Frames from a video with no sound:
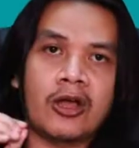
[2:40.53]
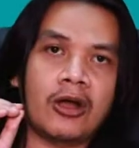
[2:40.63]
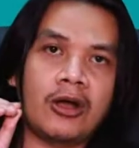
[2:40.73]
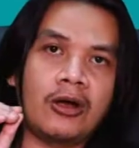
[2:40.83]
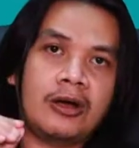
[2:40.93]

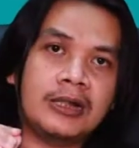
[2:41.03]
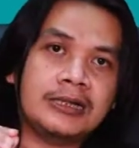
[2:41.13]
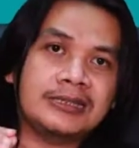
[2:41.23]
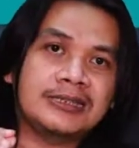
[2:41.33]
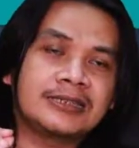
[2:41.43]

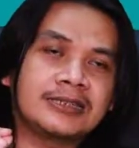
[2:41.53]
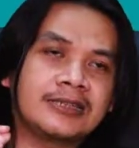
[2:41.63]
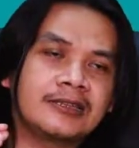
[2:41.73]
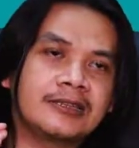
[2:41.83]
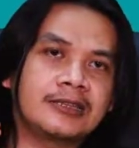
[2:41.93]
all
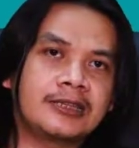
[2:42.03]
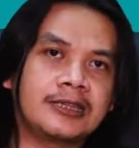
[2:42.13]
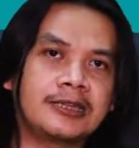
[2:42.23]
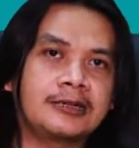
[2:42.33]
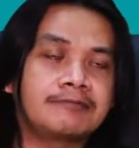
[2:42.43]

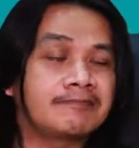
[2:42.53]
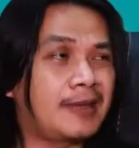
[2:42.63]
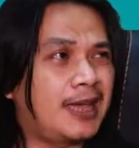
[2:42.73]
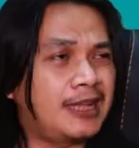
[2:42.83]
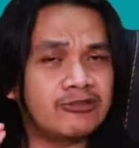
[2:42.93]
the
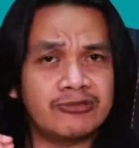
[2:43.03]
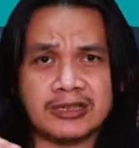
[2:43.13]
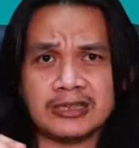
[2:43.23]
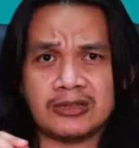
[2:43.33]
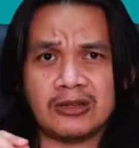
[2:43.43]

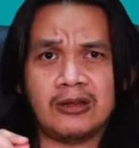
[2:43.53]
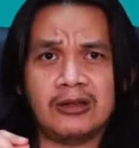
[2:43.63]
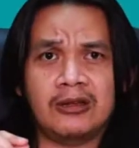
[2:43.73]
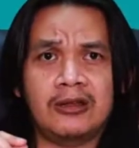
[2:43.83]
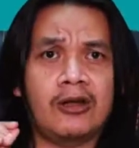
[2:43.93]
entries
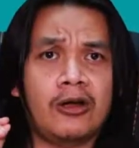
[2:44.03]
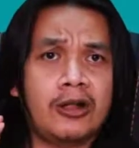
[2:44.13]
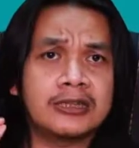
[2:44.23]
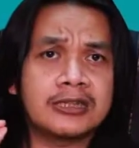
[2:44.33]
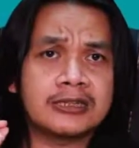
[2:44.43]
or
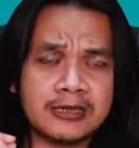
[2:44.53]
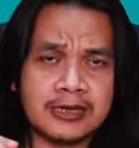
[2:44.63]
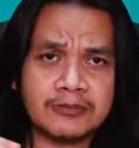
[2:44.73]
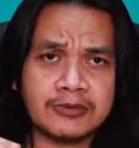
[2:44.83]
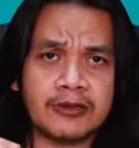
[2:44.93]
all the
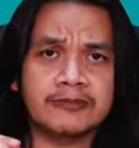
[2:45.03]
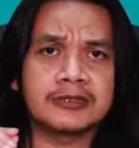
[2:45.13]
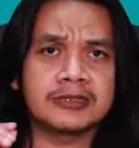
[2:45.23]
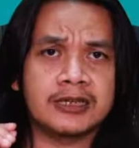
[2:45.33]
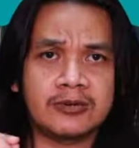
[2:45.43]
terms of the
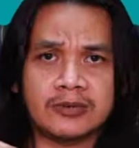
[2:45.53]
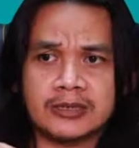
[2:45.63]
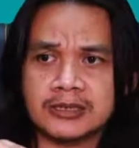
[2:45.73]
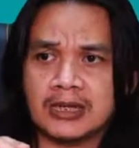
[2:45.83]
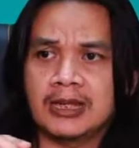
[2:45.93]

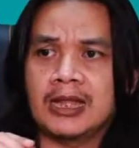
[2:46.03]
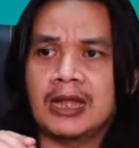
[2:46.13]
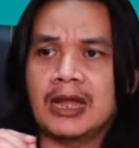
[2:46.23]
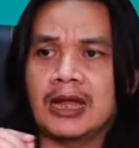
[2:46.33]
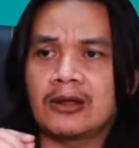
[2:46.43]
sequence
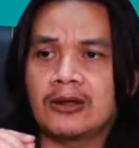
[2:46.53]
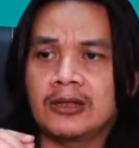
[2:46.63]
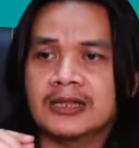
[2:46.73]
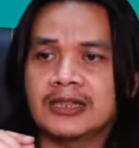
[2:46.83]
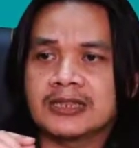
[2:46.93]
are
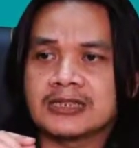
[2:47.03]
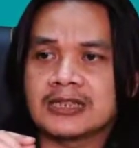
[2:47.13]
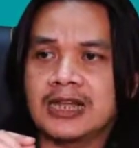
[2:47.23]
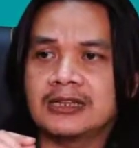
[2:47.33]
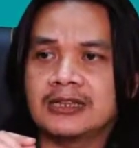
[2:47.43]
all
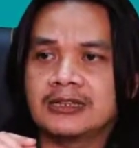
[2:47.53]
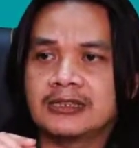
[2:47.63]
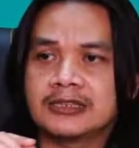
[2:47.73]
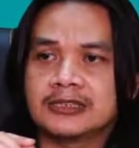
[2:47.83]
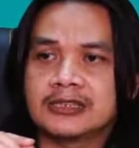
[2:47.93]
inside
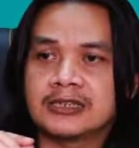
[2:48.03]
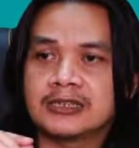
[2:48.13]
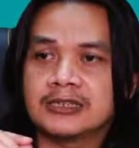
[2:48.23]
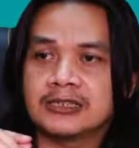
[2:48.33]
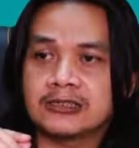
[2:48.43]
this
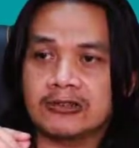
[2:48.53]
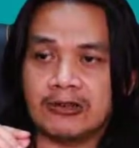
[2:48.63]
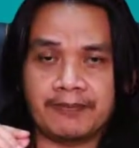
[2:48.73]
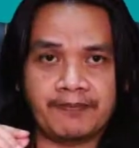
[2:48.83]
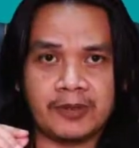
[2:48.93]

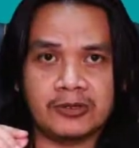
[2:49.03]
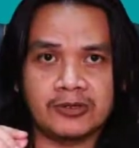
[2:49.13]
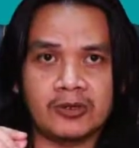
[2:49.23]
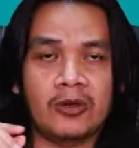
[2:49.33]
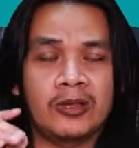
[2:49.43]
strip.
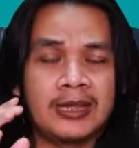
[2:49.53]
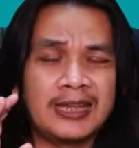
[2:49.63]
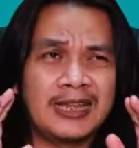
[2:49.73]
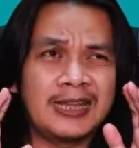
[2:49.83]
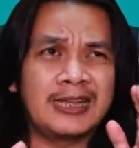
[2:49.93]
So
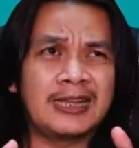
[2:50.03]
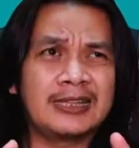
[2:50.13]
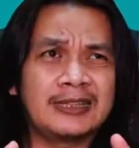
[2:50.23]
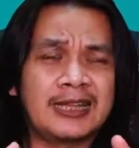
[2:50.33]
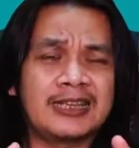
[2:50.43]

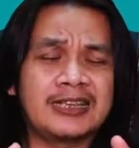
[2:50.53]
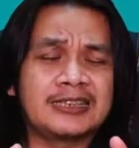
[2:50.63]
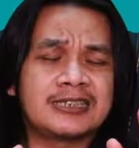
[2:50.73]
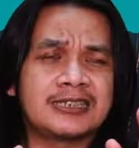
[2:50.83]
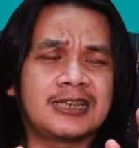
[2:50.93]
that
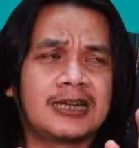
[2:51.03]
is